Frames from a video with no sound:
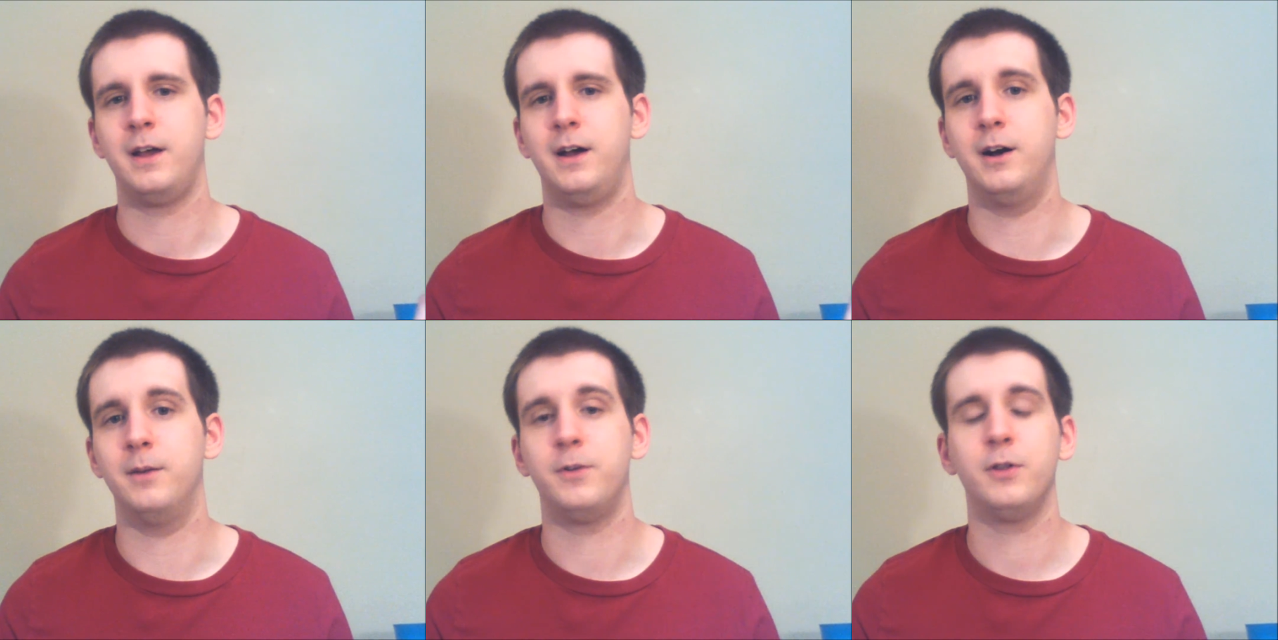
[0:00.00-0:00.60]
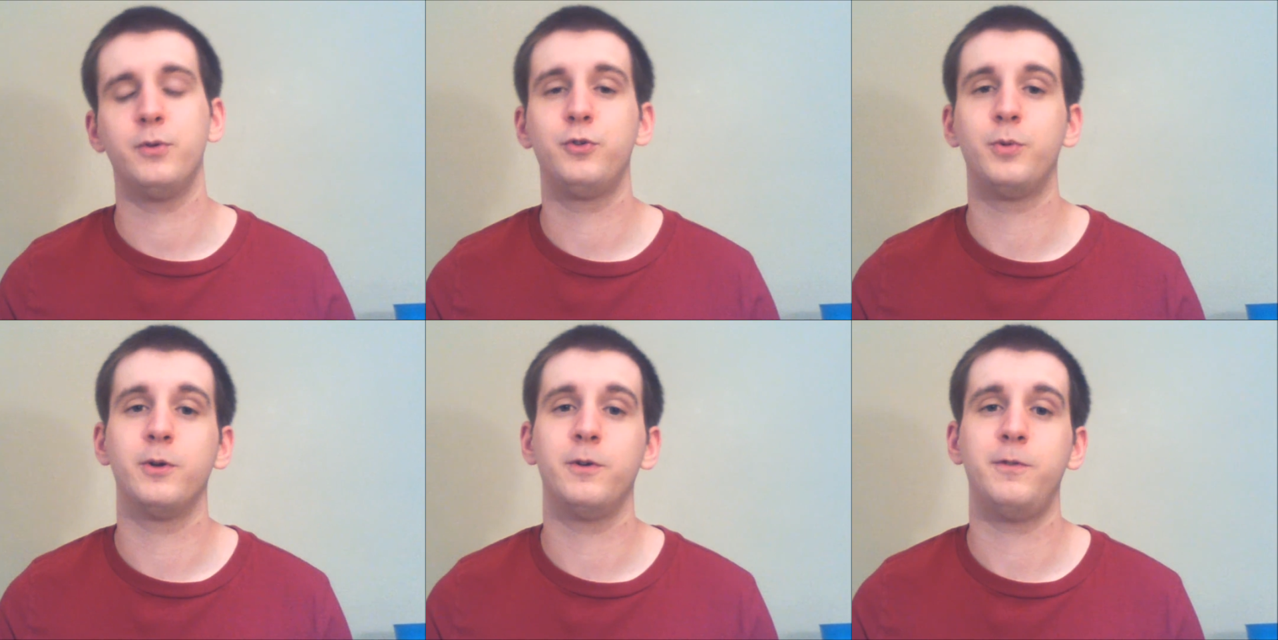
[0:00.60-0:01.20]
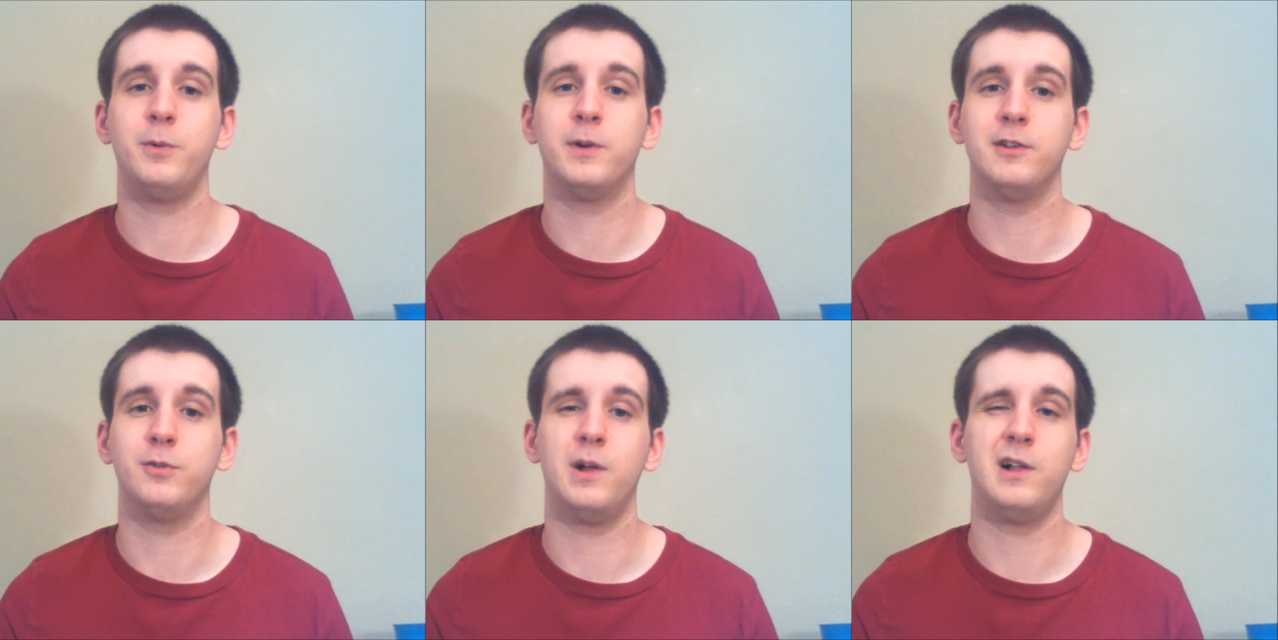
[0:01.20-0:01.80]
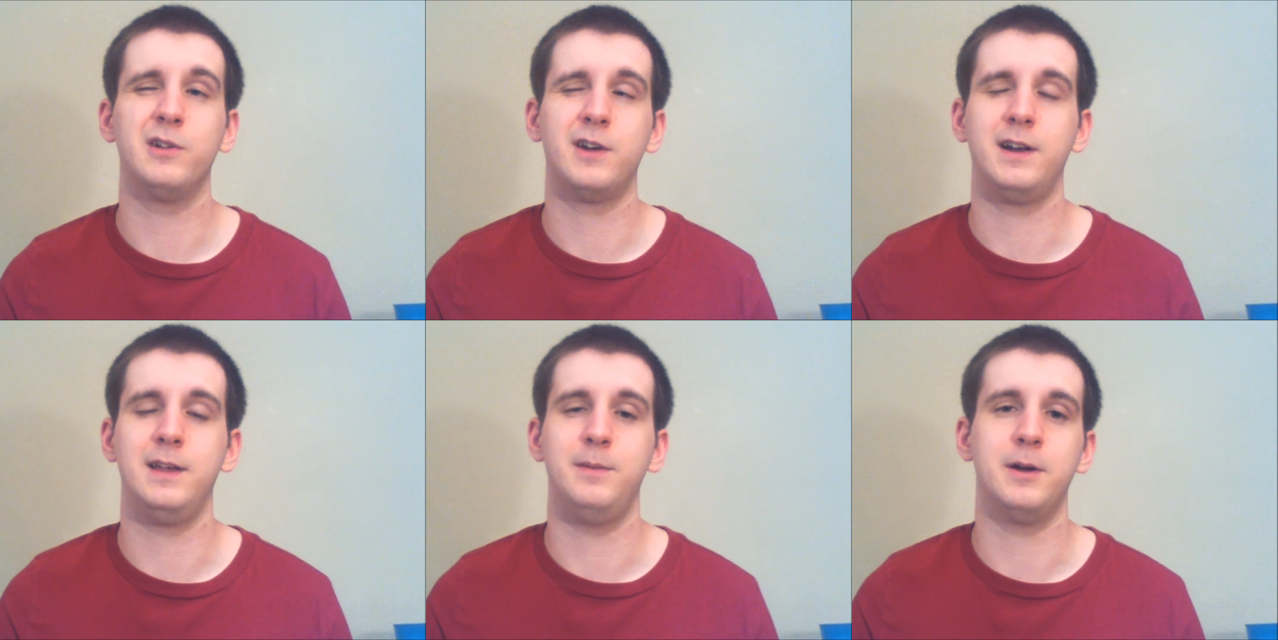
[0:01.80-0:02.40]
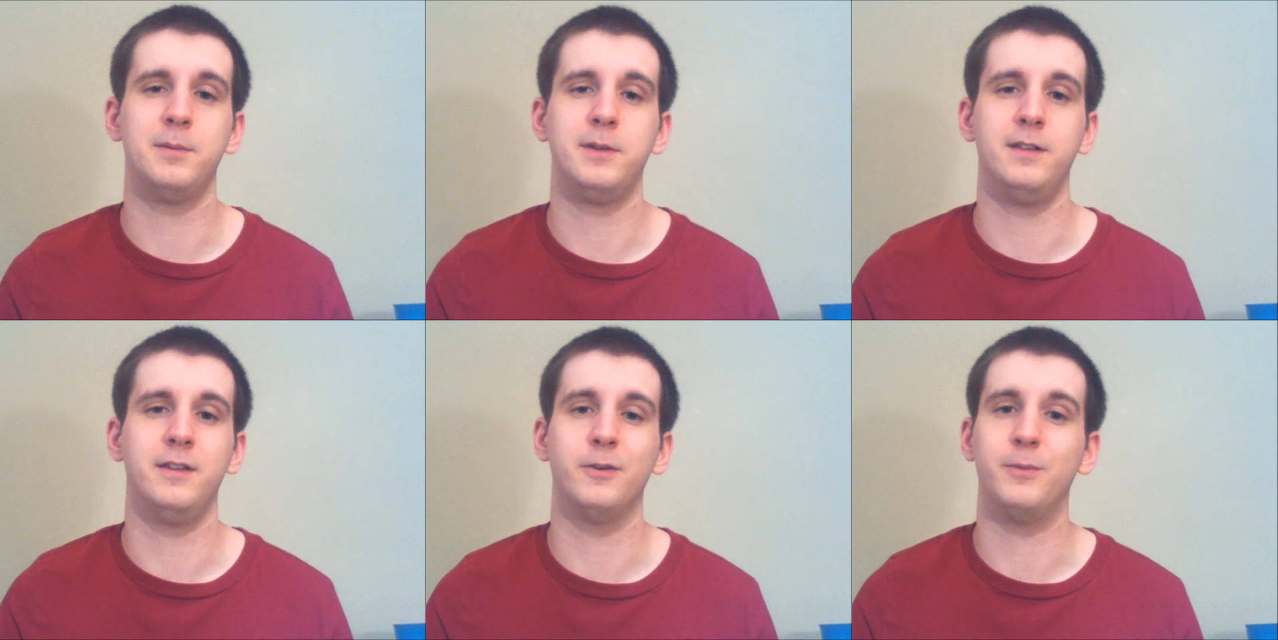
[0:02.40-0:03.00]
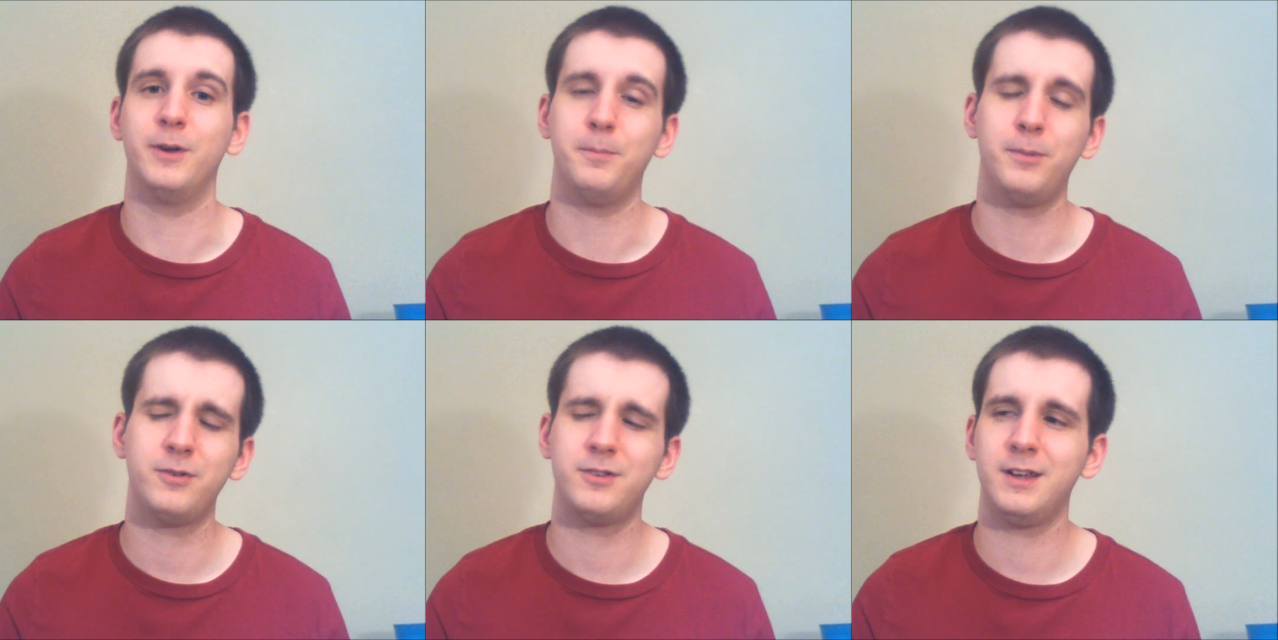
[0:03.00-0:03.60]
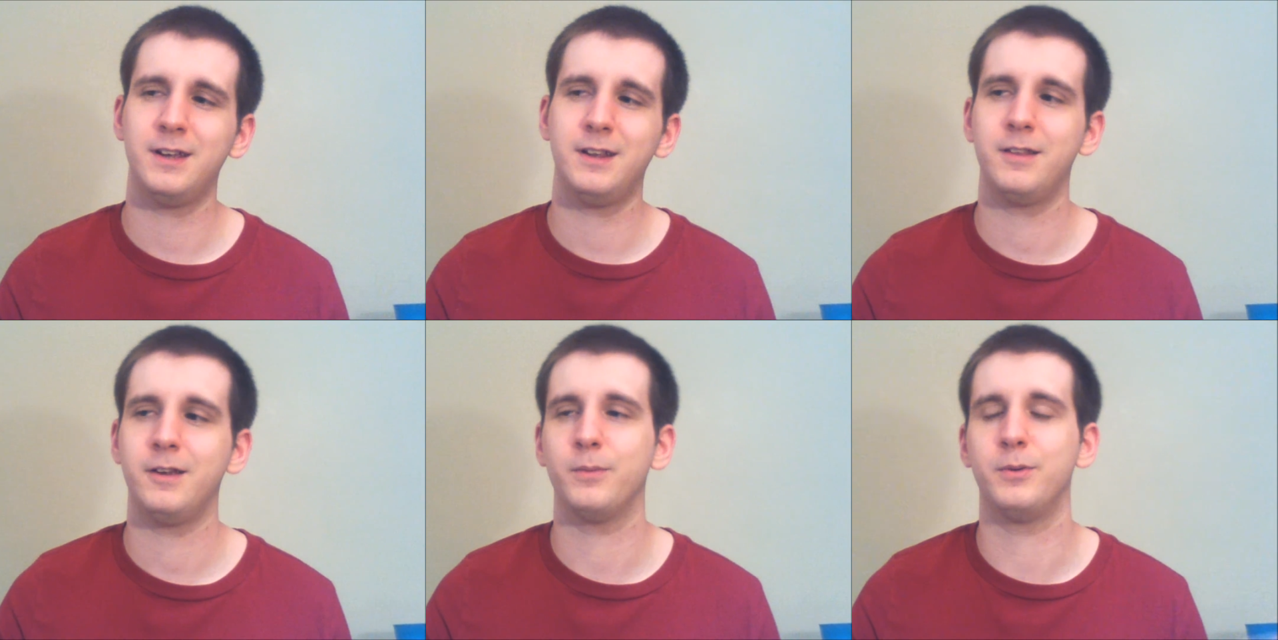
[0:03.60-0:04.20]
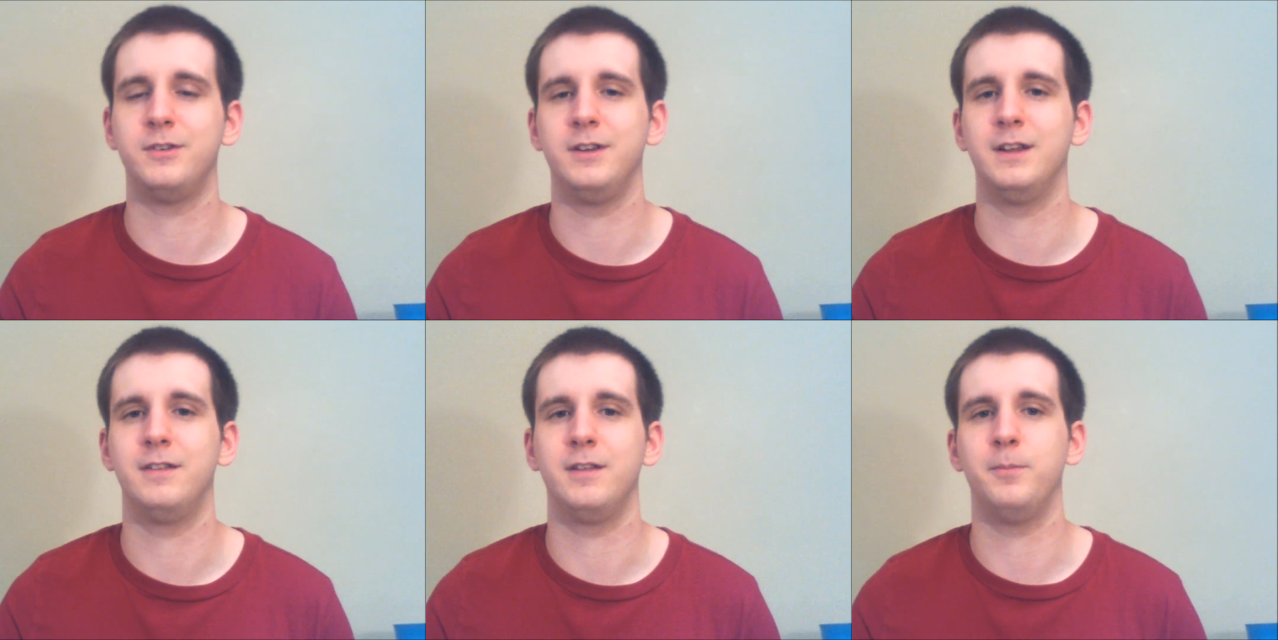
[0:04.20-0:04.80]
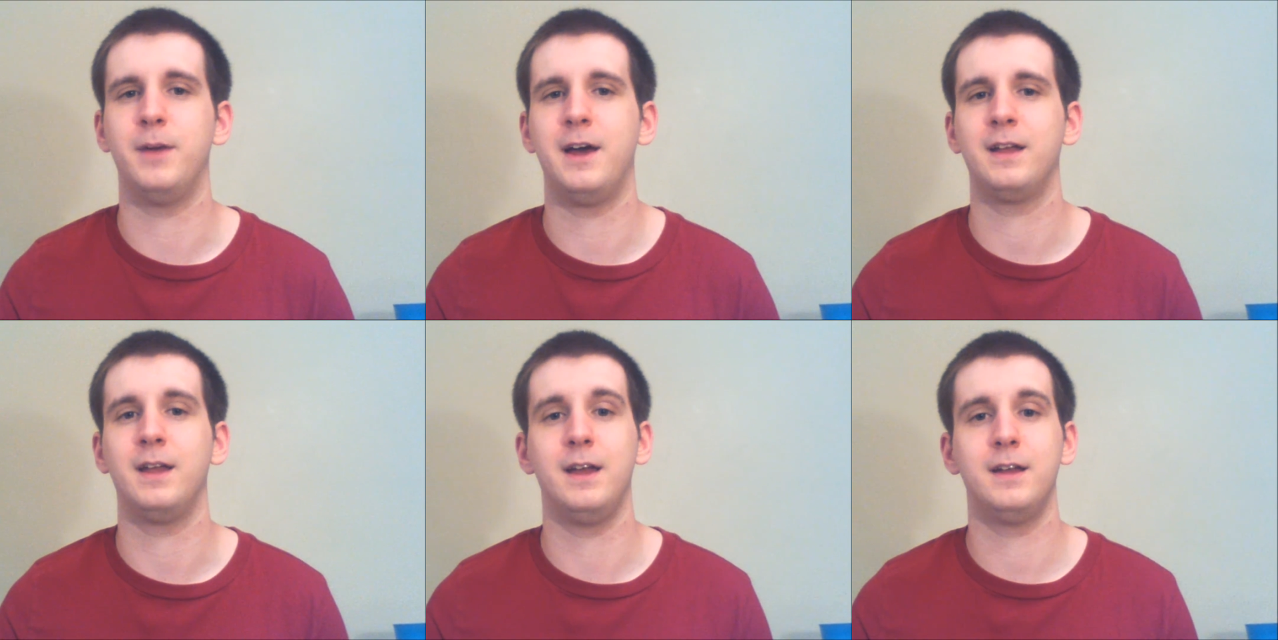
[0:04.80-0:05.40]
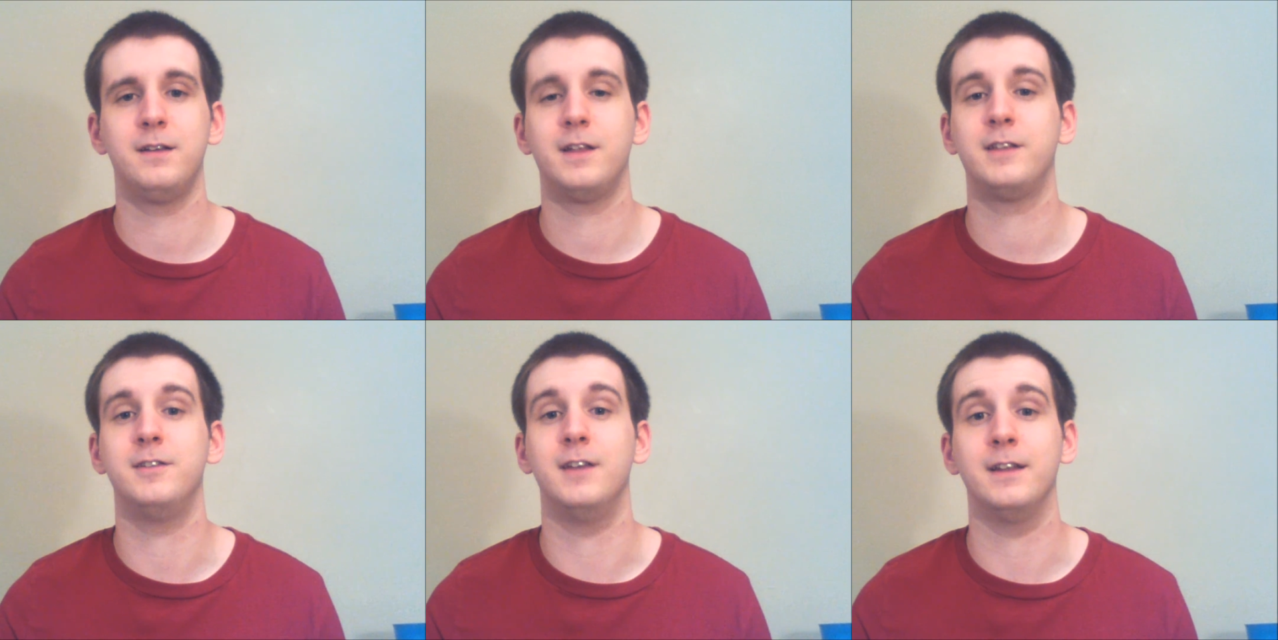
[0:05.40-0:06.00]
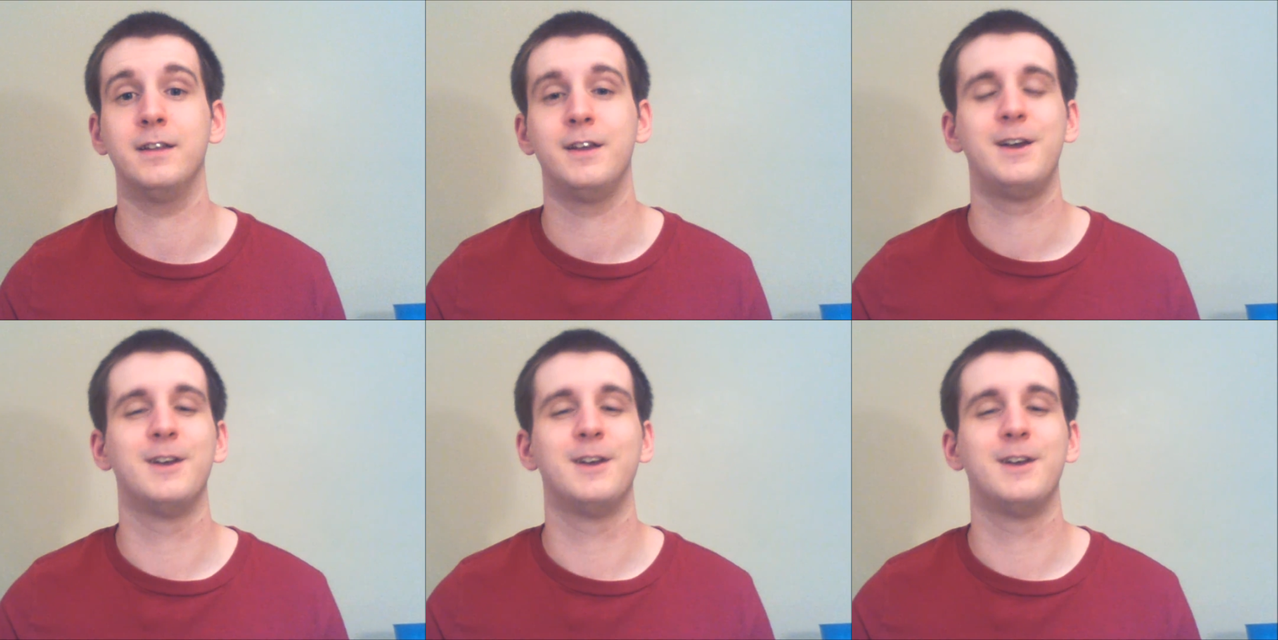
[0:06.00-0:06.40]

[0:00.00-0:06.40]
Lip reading: Follow on Twitter if you want as well. I'll try to keep you updated there on when I'm posting anything or pushing anything back, and that's it.